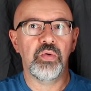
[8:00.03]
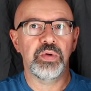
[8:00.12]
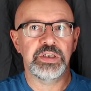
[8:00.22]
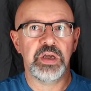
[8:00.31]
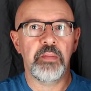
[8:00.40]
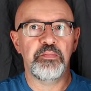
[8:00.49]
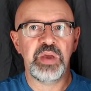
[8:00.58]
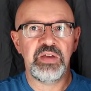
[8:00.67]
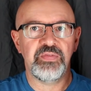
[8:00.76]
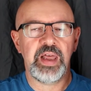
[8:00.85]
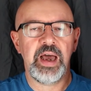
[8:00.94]
was a
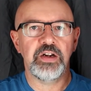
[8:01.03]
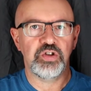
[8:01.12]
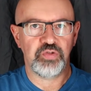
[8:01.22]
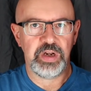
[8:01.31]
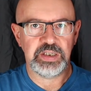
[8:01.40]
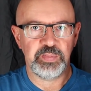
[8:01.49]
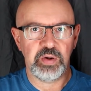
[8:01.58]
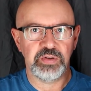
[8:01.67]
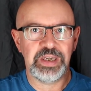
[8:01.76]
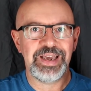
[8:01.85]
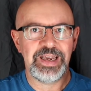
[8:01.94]
B-flat
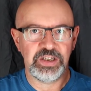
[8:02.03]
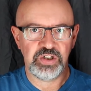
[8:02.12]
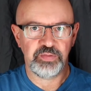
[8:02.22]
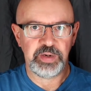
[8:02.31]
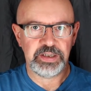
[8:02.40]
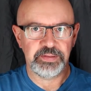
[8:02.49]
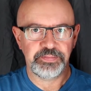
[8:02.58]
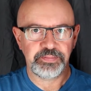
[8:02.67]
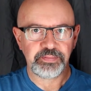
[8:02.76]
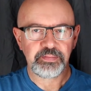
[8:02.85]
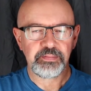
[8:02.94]
transposing instrument.
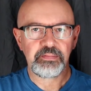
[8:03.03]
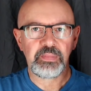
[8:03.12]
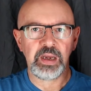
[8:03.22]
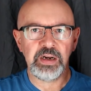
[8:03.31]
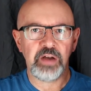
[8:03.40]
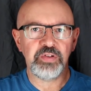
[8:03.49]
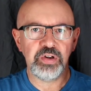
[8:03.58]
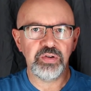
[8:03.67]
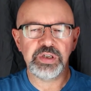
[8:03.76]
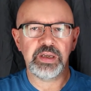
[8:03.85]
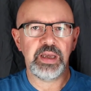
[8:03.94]
Now, if you're
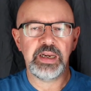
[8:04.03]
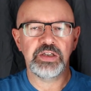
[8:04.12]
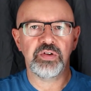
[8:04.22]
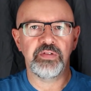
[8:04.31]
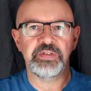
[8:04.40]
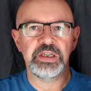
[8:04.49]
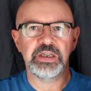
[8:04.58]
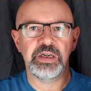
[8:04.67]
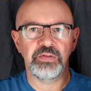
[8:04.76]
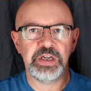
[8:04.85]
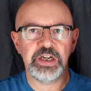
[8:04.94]
using any sort of
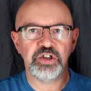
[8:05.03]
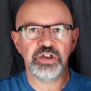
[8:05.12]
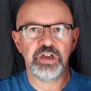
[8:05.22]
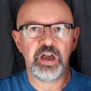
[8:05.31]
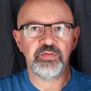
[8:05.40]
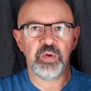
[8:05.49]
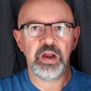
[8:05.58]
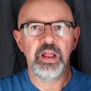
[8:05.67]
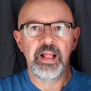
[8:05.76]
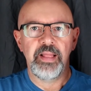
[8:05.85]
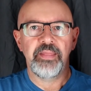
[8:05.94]
decent notation software,
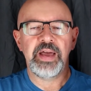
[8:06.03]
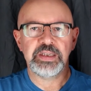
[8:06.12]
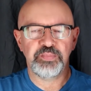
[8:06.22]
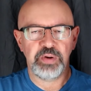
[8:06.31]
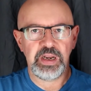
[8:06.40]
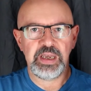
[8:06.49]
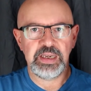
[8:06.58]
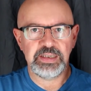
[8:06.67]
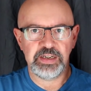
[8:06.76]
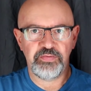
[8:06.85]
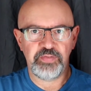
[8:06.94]
that's pretty
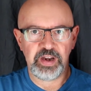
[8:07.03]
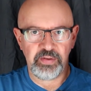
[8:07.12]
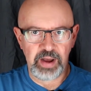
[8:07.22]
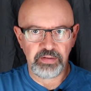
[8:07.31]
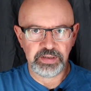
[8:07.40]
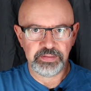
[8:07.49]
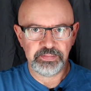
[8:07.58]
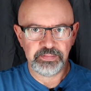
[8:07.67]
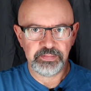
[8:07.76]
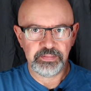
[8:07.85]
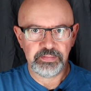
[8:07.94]
easy to figure out.
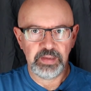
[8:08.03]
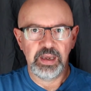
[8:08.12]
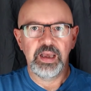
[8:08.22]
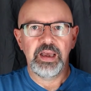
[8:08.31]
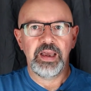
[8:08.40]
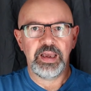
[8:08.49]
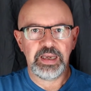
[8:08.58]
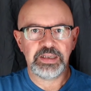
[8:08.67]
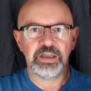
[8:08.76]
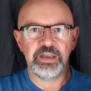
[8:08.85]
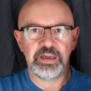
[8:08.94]
It
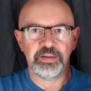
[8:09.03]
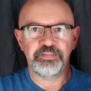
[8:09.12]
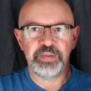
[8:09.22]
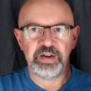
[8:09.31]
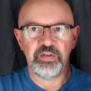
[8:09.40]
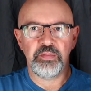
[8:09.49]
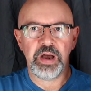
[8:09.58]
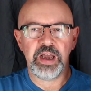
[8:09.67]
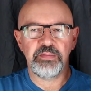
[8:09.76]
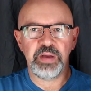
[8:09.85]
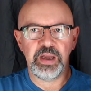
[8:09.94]
gets a little bit of a
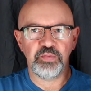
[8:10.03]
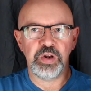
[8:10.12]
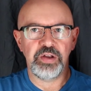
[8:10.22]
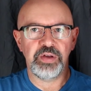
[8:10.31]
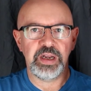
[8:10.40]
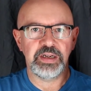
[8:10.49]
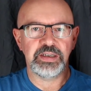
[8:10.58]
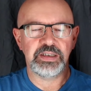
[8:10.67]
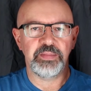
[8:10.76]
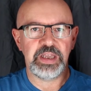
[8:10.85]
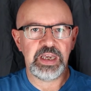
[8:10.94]
mind bend when you get into
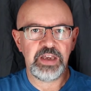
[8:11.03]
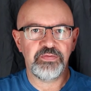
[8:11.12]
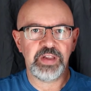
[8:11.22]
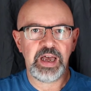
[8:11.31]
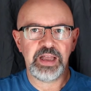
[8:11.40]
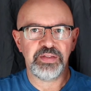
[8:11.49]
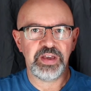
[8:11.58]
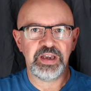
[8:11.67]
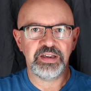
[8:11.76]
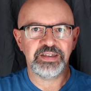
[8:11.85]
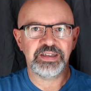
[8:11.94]
some of the E-flat
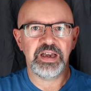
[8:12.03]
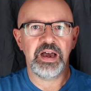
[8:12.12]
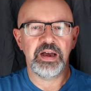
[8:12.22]
things,